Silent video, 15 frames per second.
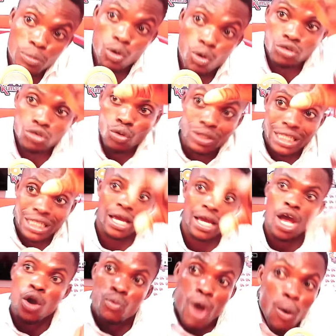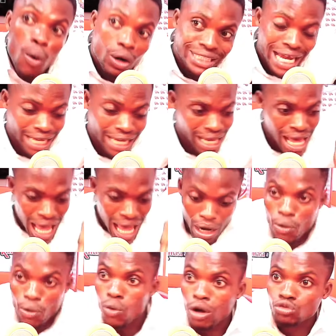because we say we were 10 and
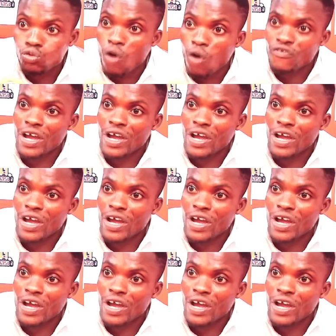we were 12.